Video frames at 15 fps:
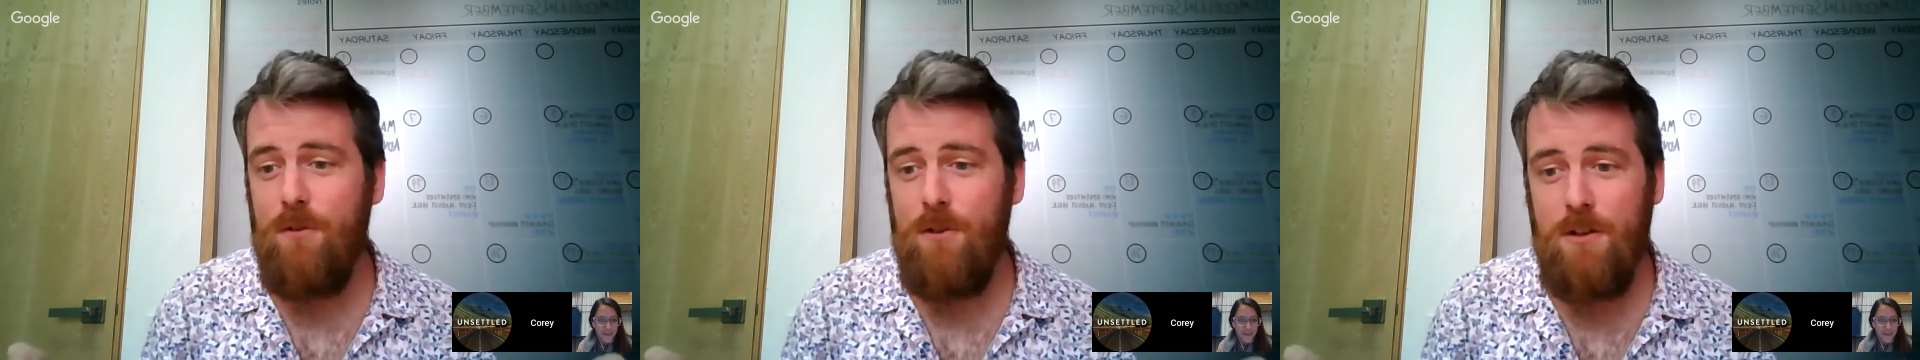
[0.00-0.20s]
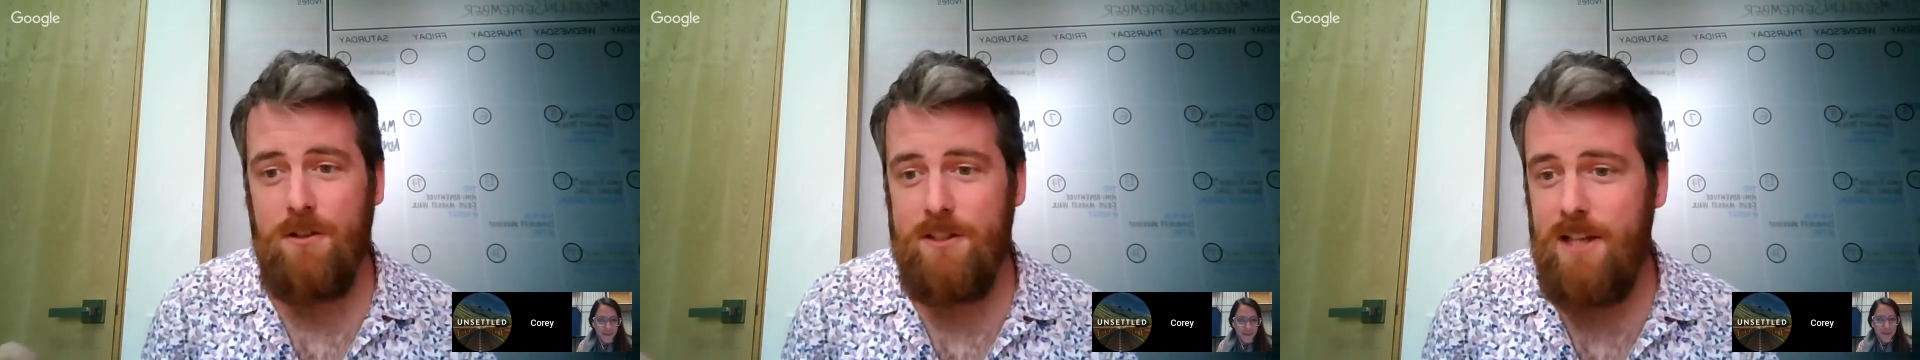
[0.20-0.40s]

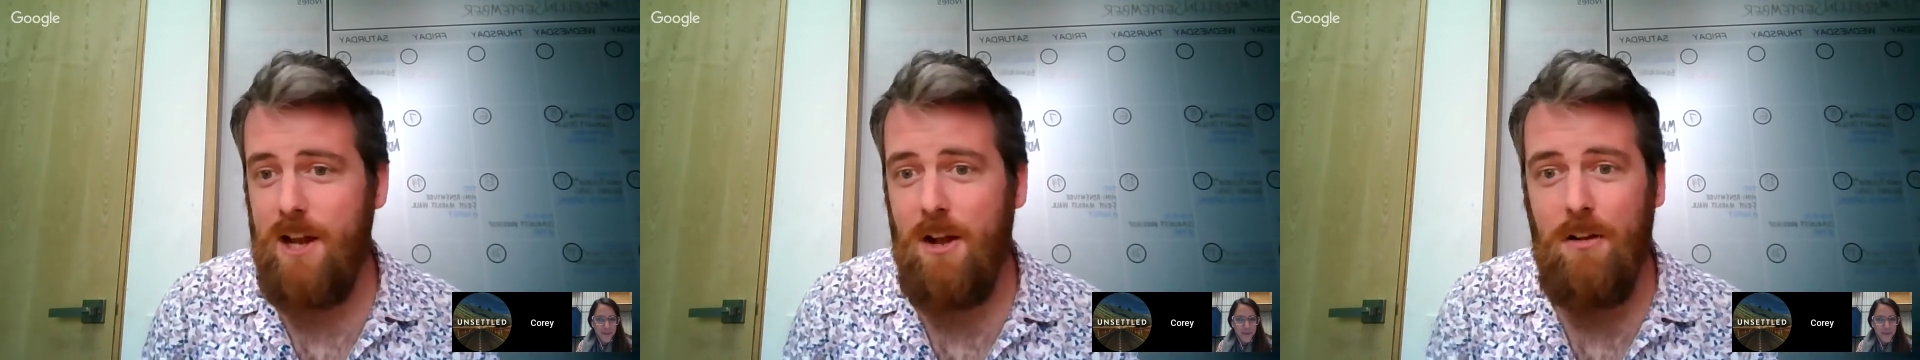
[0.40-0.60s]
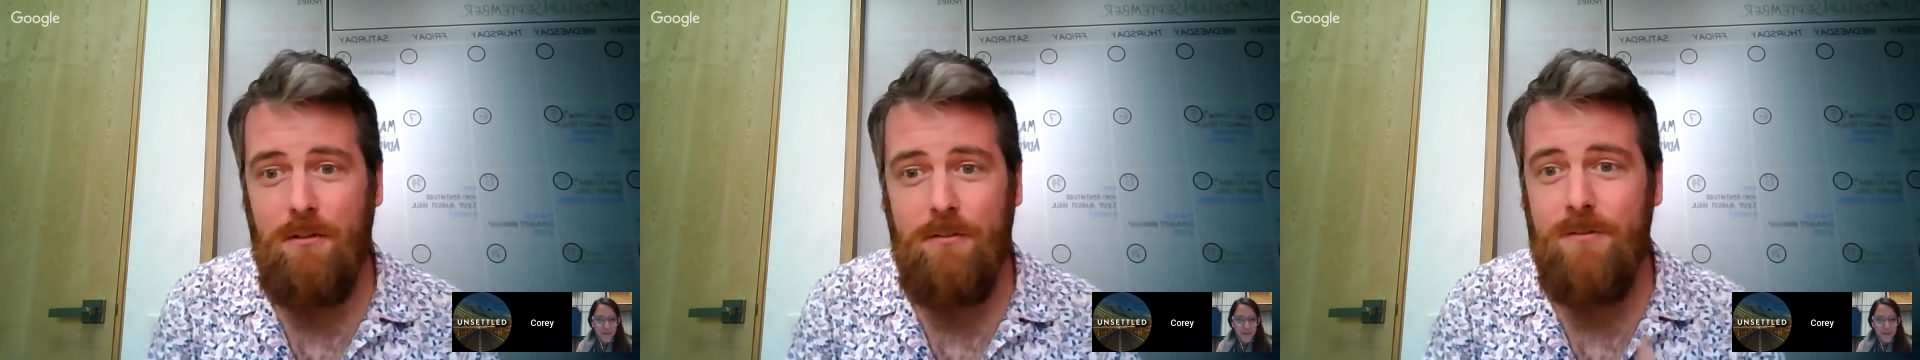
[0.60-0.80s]

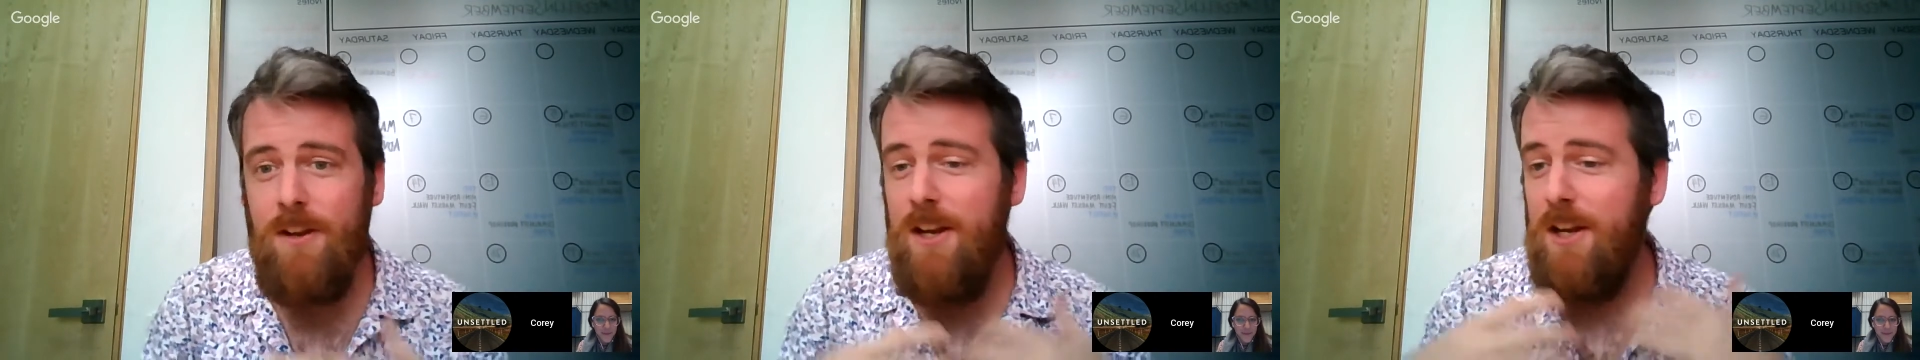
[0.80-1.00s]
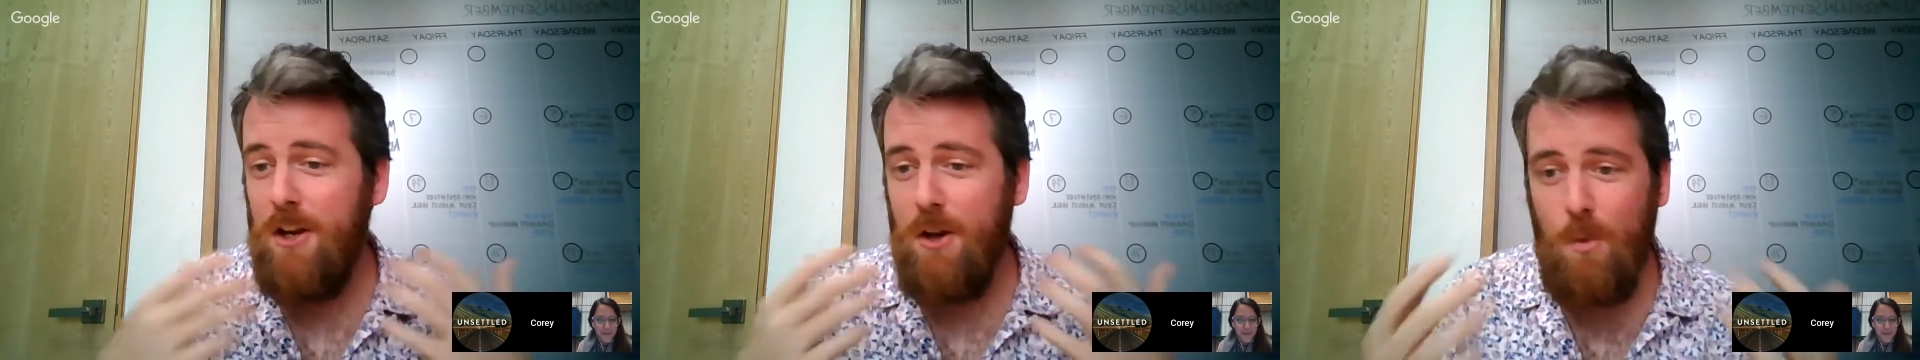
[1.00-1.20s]
yourself,
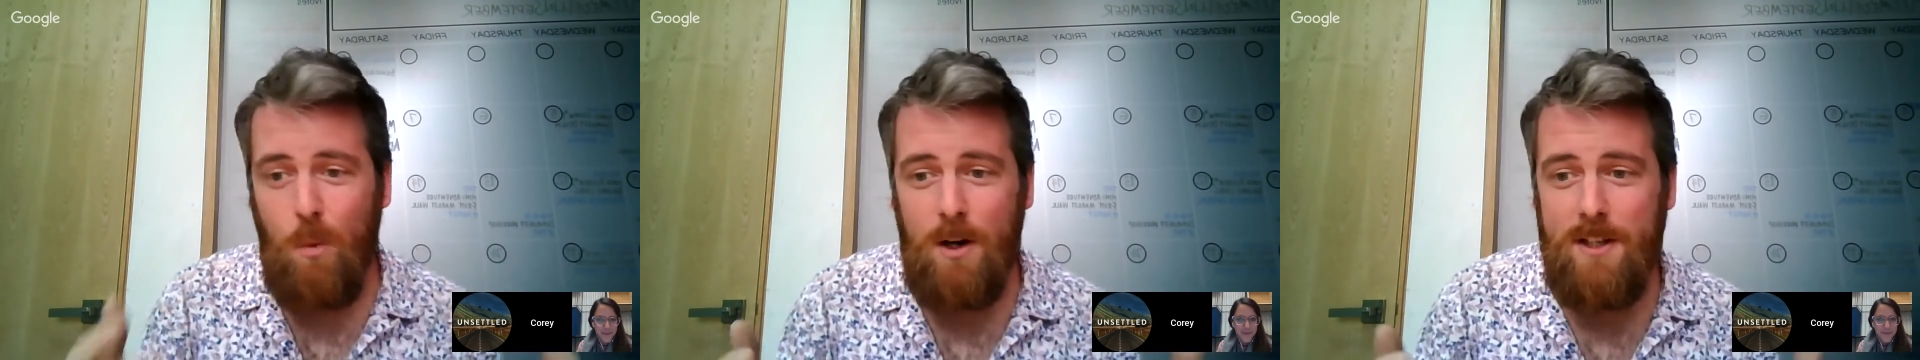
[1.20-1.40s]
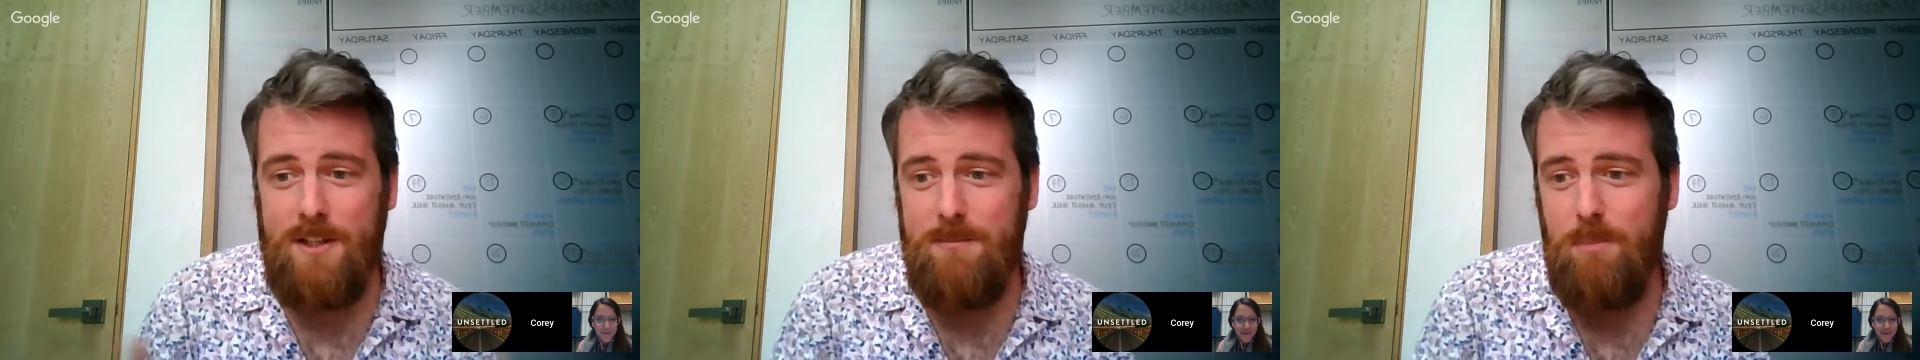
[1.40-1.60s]
you know,
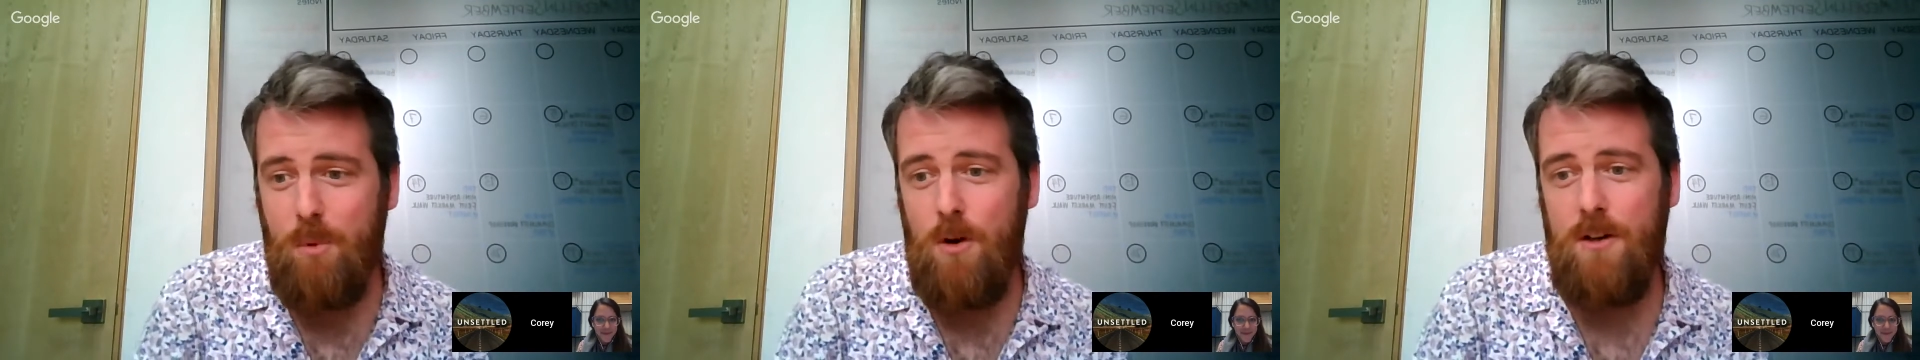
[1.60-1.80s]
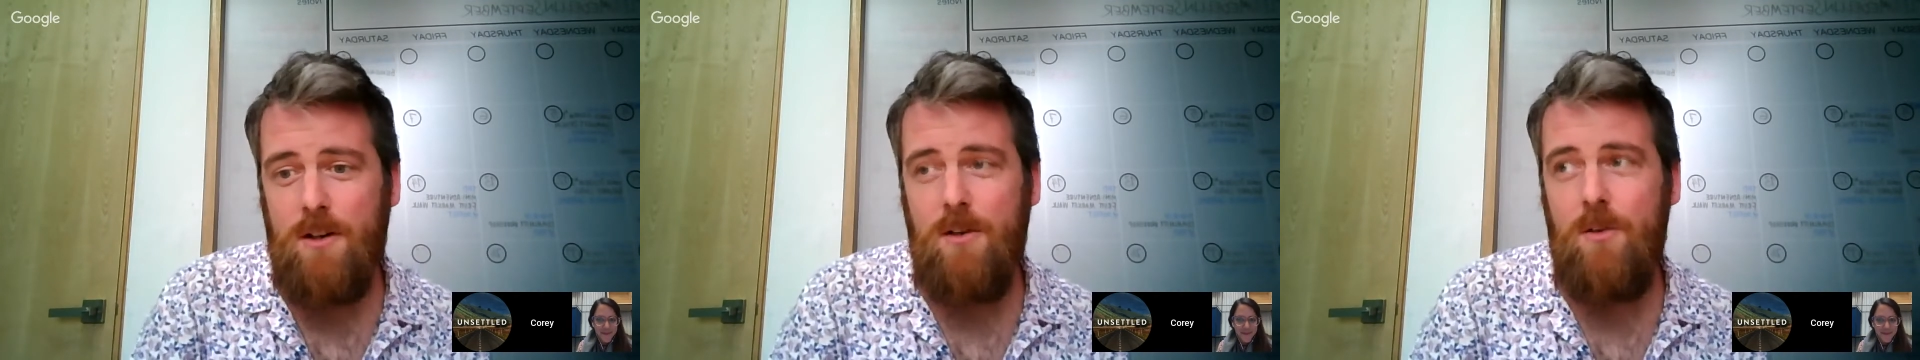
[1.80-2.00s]
what is
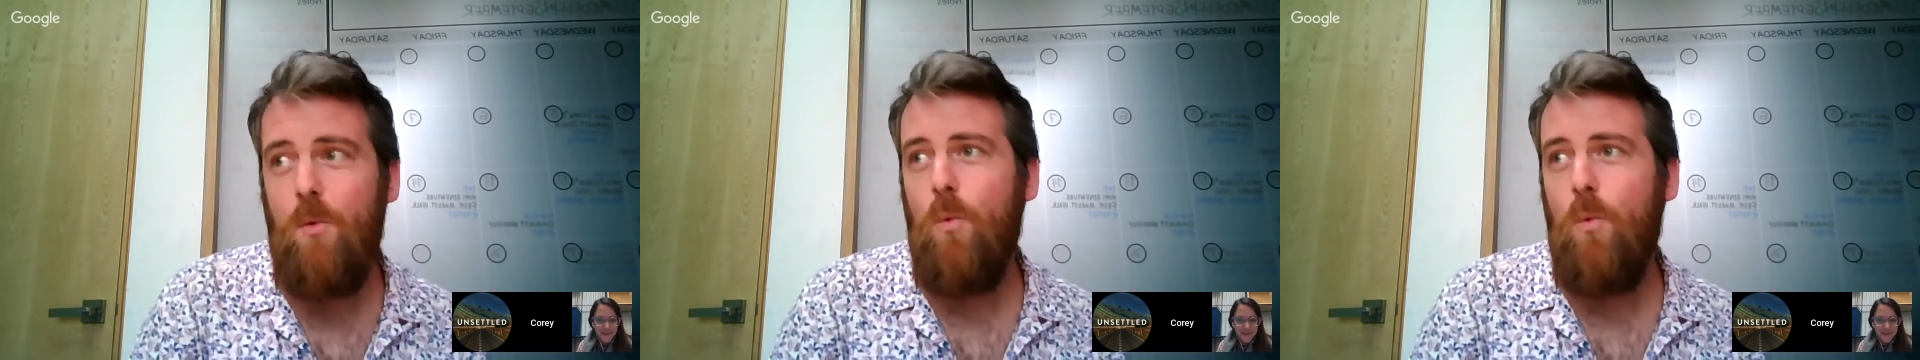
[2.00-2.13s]
important?